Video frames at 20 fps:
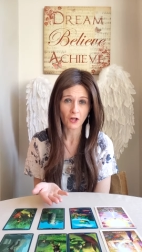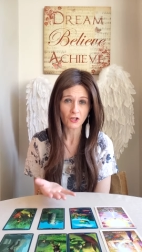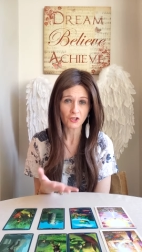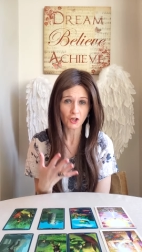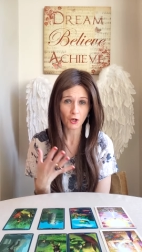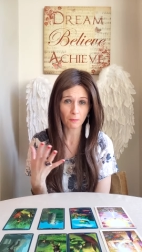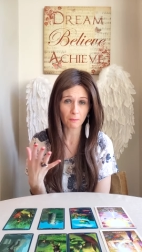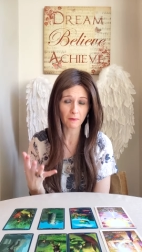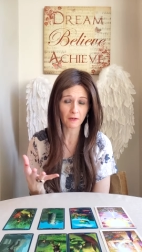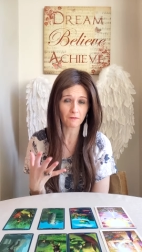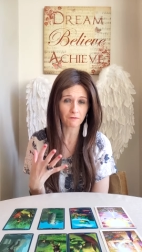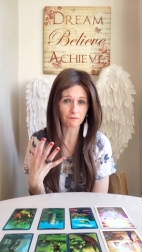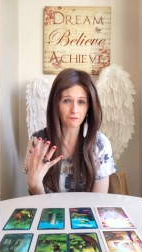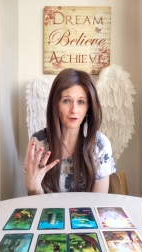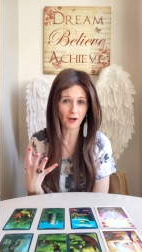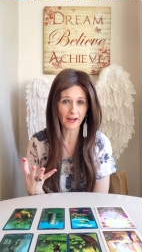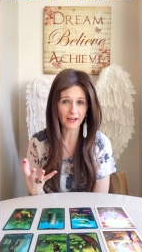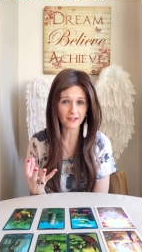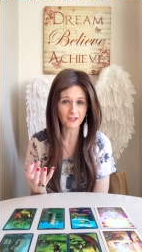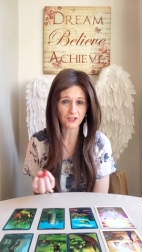Don't be
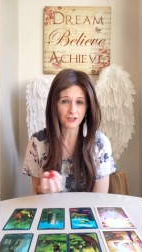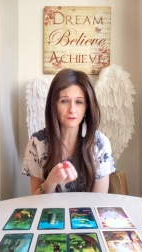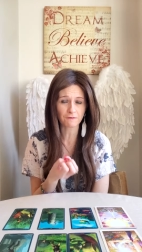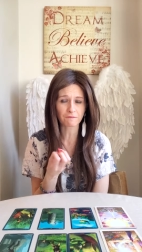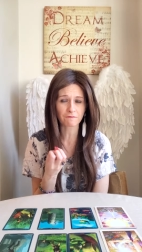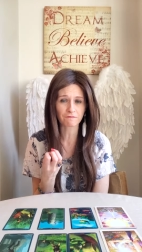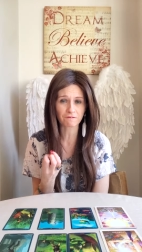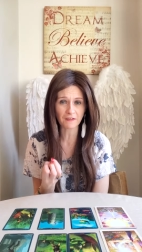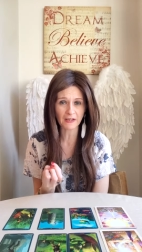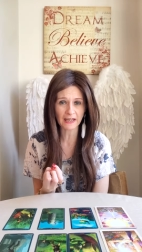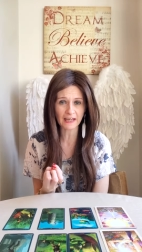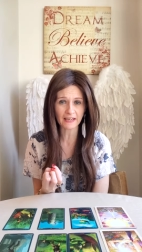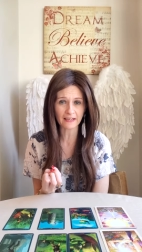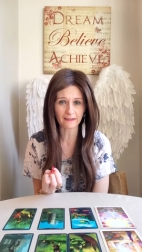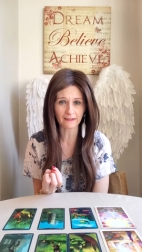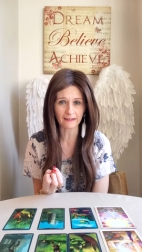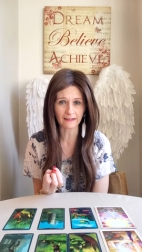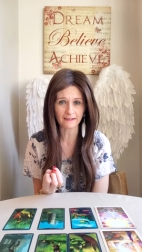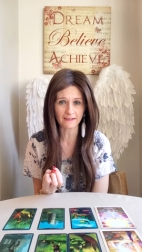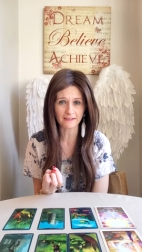afraid to
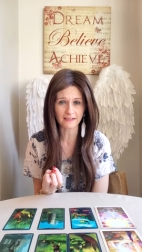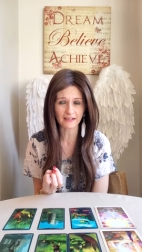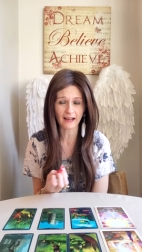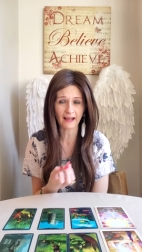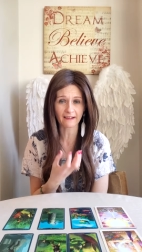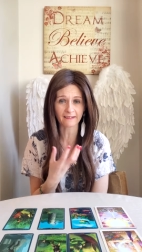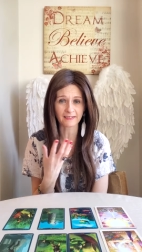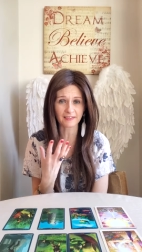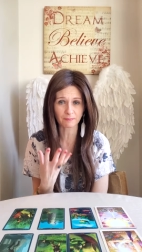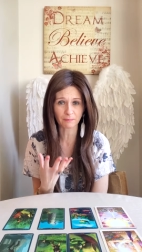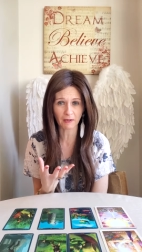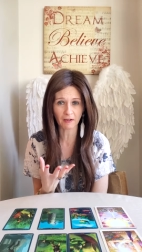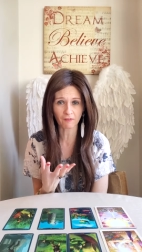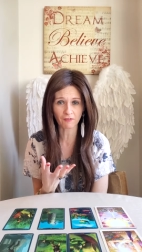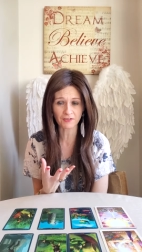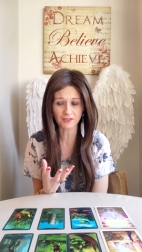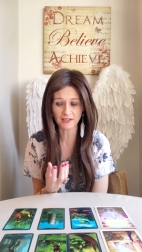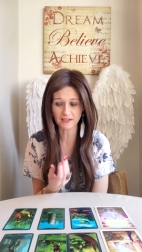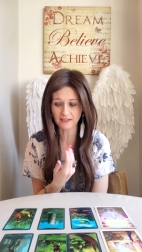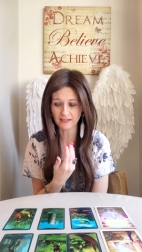feel it and
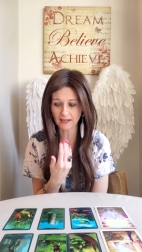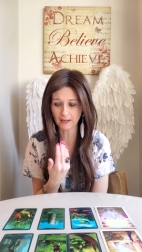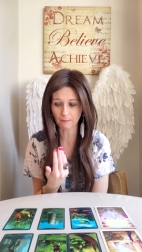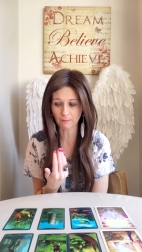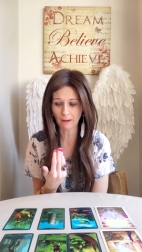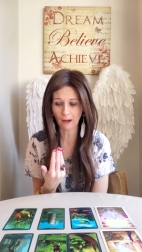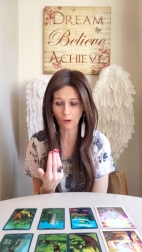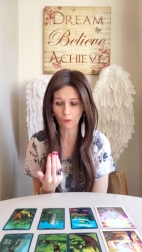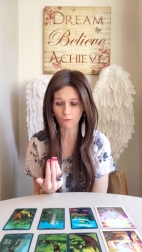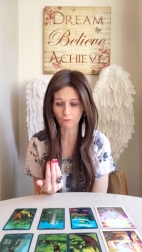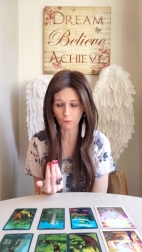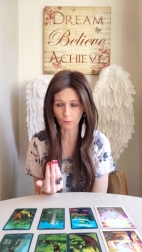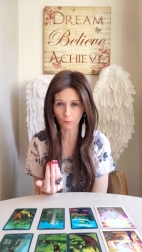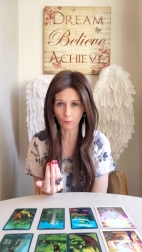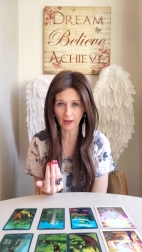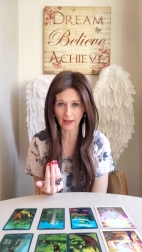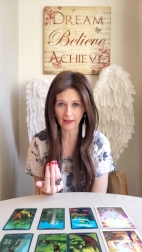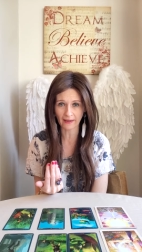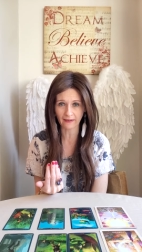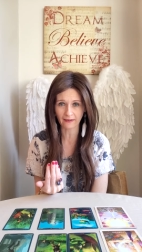experience it in a powerful
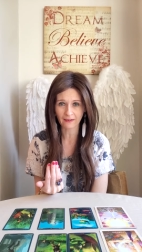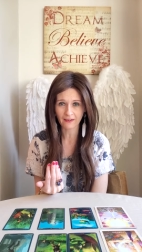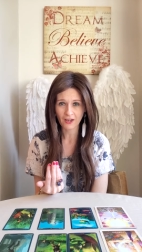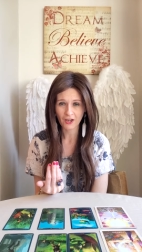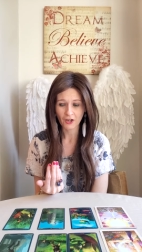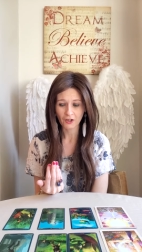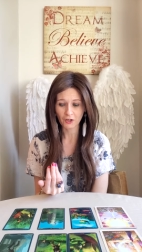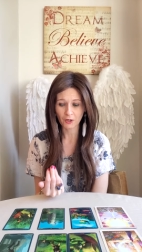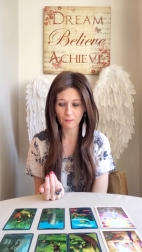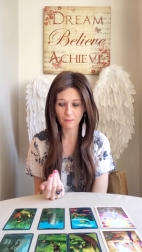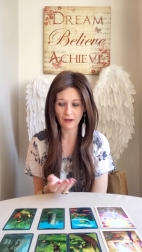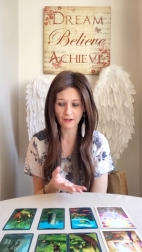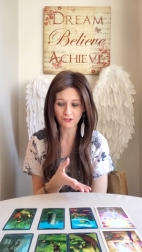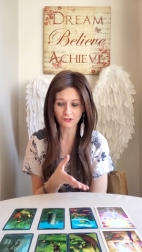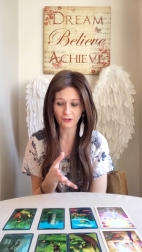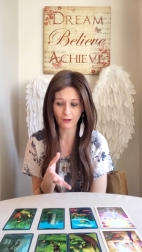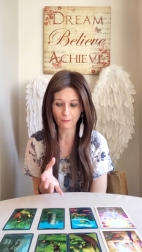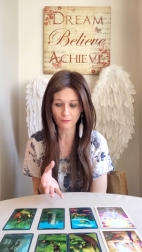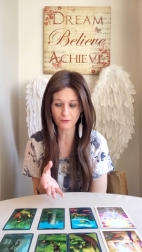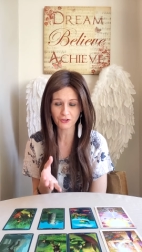way, no
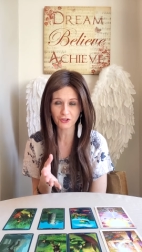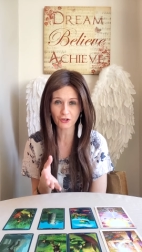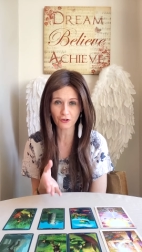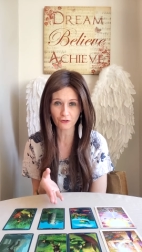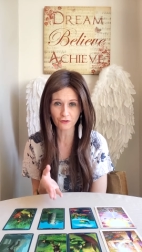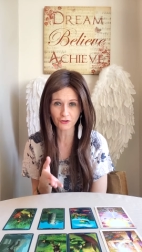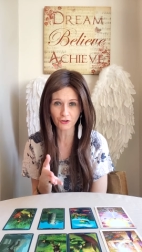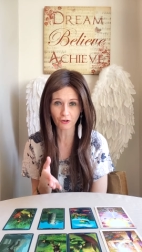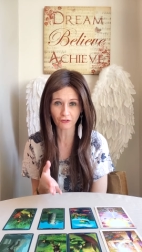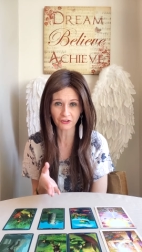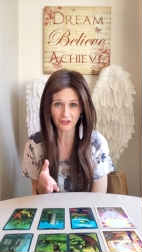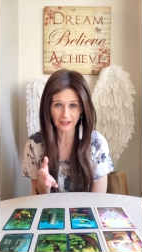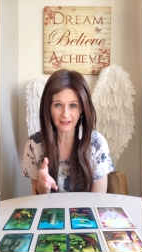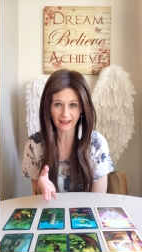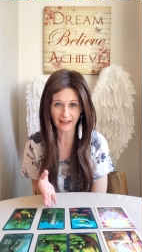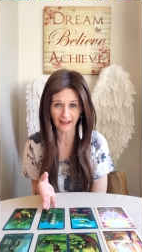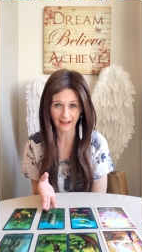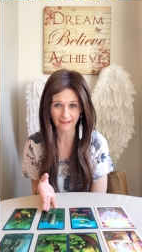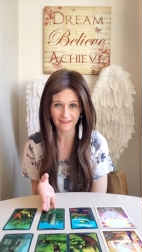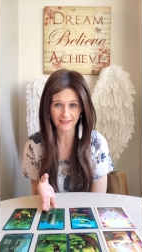matter how turned on you
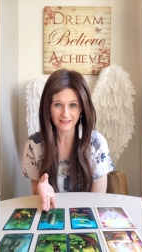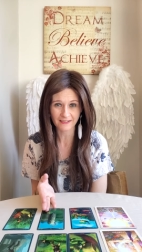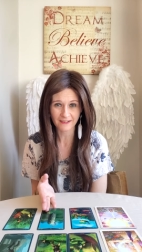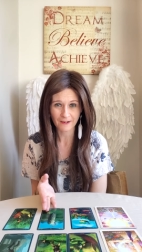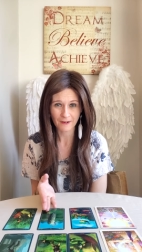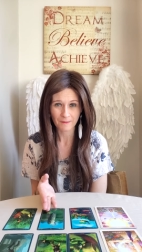get.